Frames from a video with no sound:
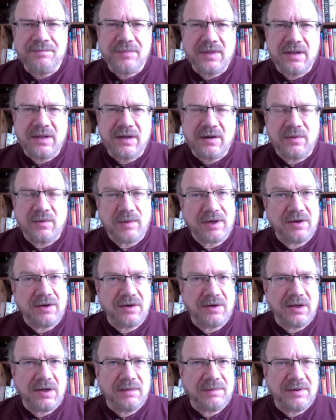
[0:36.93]
Their
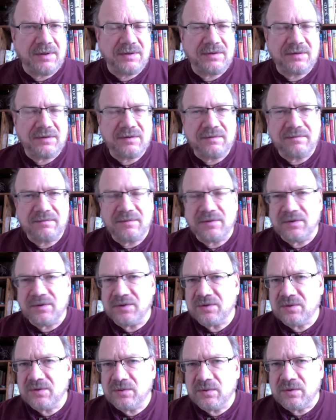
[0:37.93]
record-keeping system for the
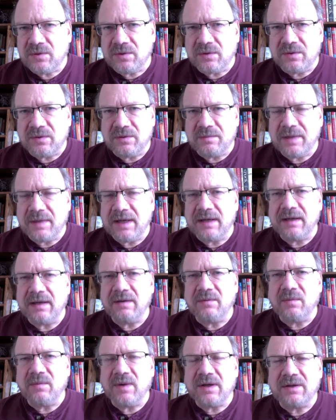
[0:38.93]
school, who may
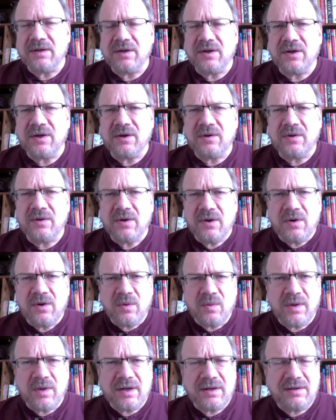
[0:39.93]
want to know
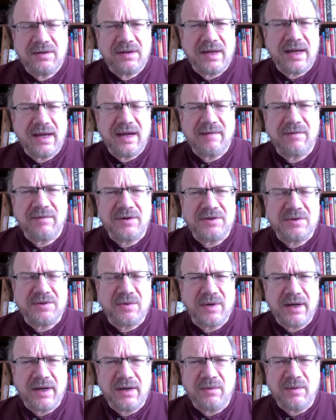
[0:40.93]
what is the average
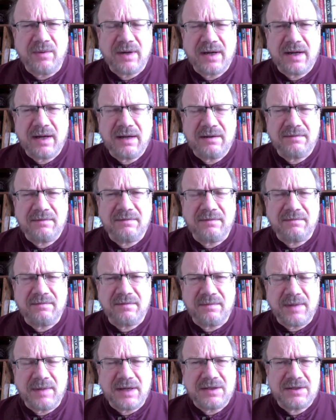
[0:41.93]
grade, what kind of
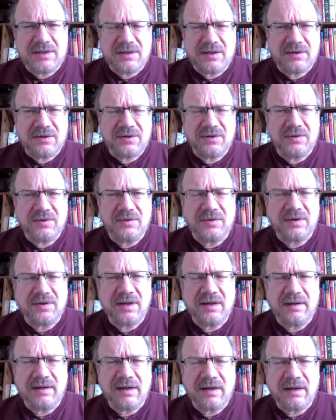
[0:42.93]
information are students
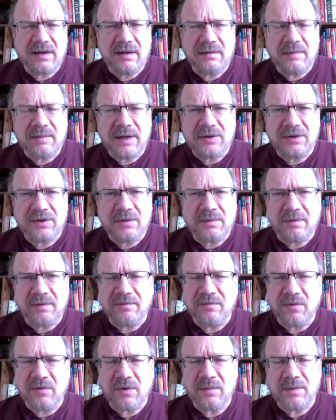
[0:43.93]
getting about their
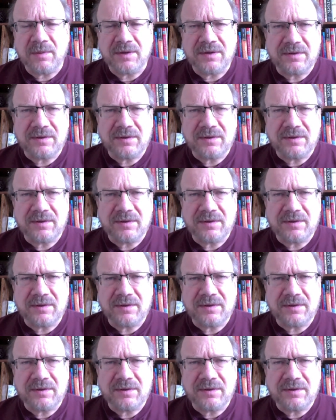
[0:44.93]
performance,